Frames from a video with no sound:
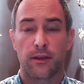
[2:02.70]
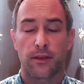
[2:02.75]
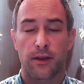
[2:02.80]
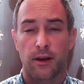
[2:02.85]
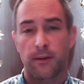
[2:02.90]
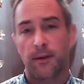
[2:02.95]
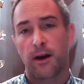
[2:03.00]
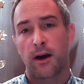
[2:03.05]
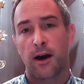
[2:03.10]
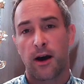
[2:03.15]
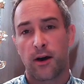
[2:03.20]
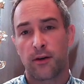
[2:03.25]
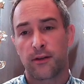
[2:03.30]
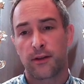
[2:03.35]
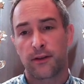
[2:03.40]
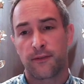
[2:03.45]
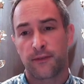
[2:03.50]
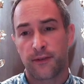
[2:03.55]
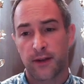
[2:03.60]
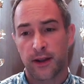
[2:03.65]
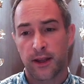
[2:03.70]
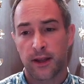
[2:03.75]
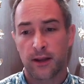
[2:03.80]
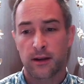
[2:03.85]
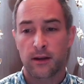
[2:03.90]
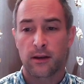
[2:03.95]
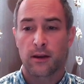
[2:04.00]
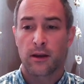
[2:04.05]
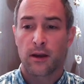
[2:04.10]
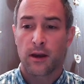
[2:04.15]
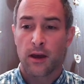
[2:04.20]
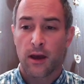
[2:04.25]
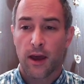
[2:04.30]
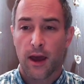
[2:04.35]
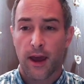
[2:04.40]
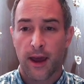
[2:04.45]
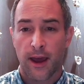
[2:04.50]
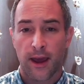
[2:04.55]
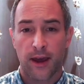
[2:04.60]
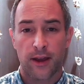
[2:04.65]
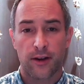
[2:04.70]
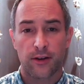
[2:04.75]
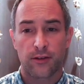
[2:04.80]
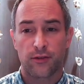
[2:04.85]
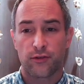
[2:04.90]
think about how they fit in and